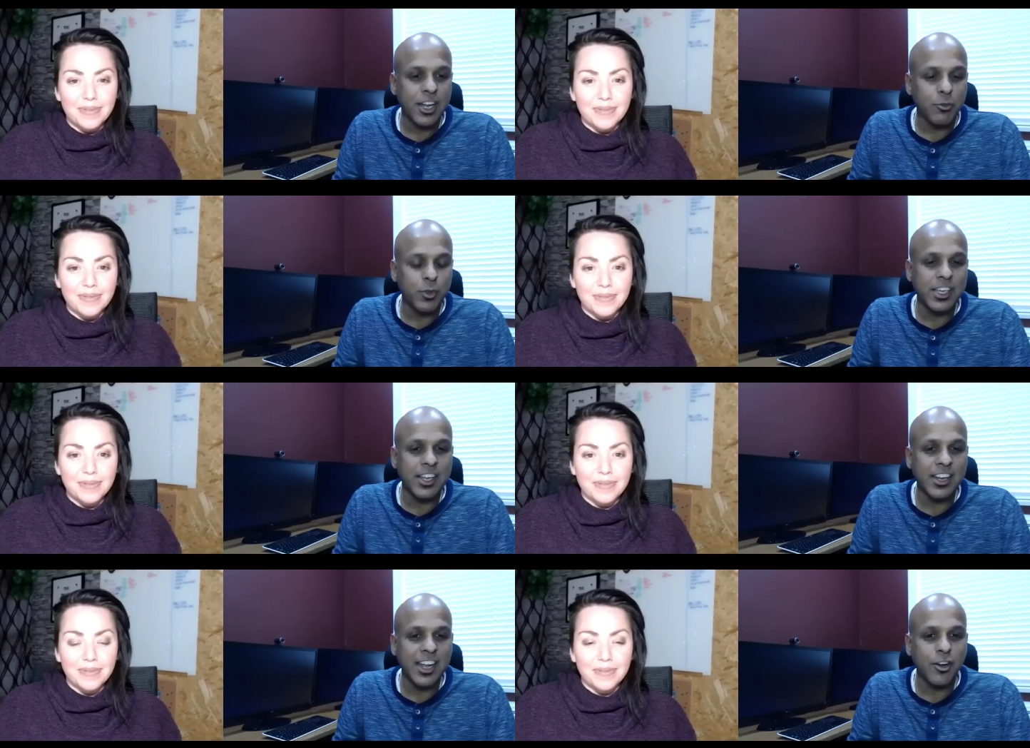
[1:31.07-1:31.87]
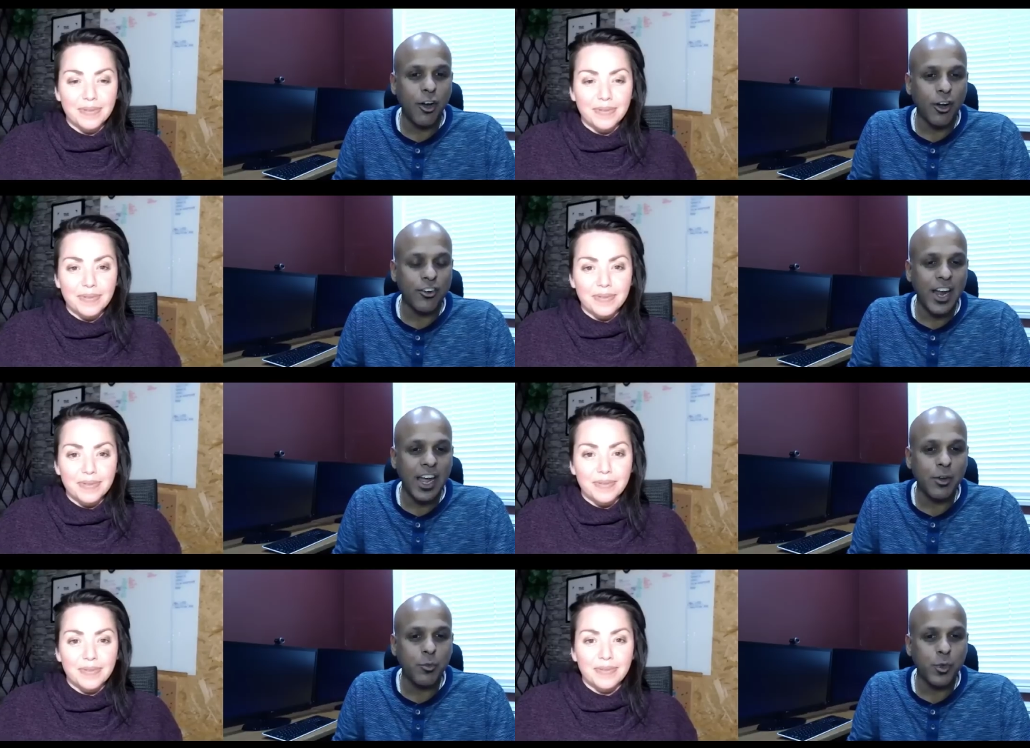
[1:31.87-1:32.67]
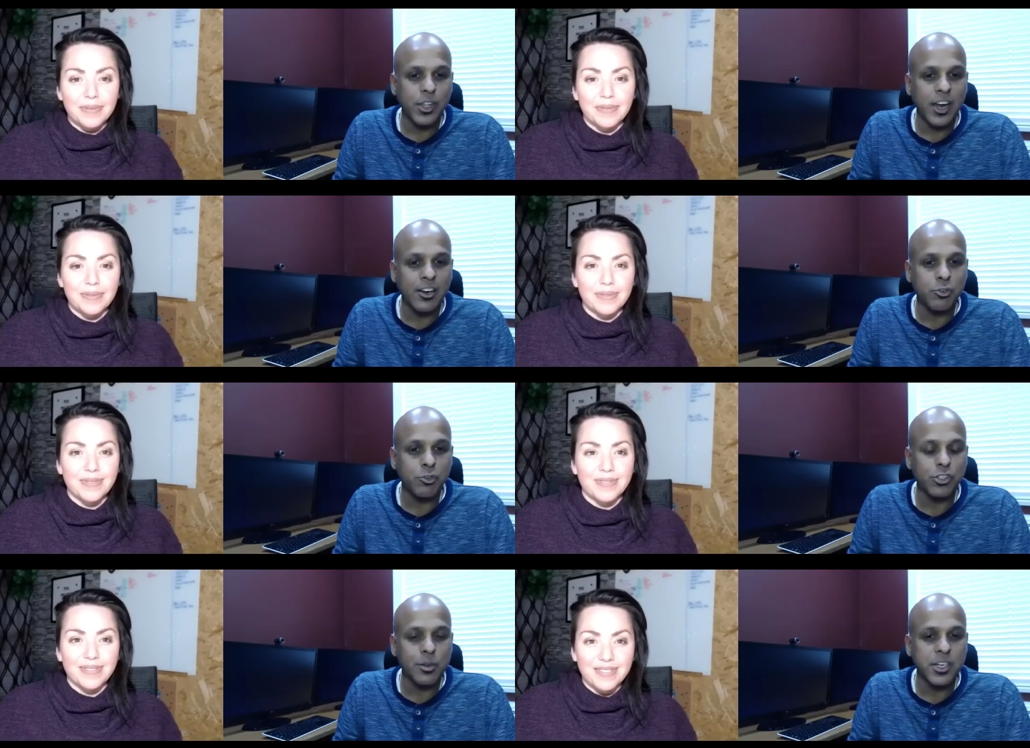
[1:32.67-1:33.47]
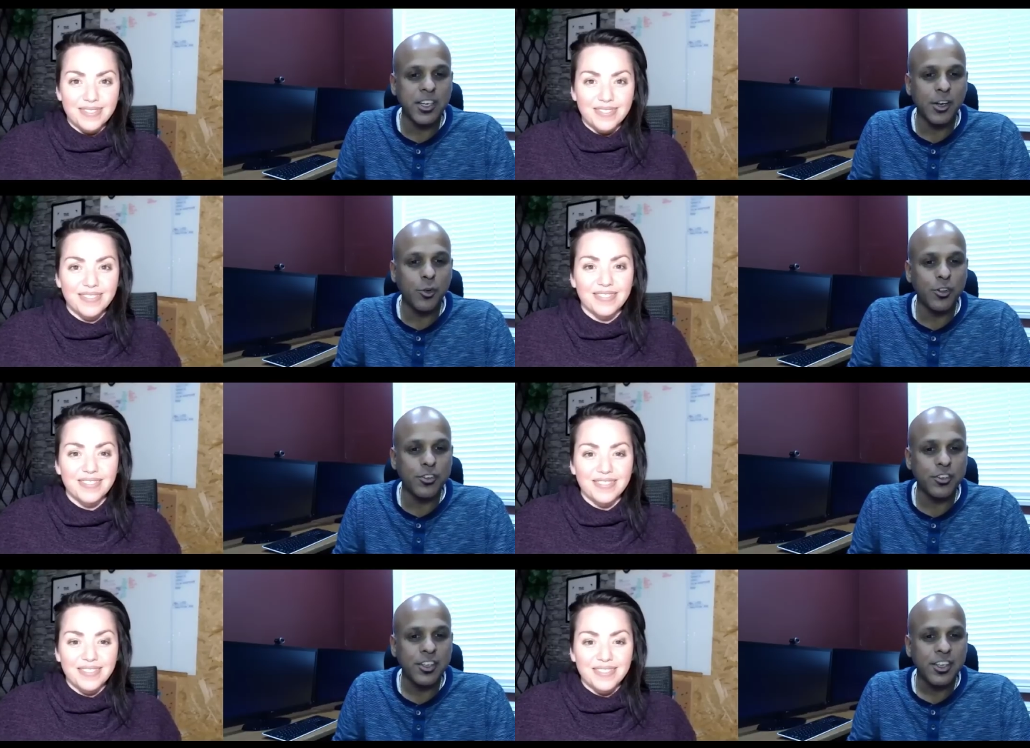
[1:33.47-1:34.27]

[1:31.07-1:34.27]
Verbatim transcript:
Speaker 1: that we can get on track with our social media goals.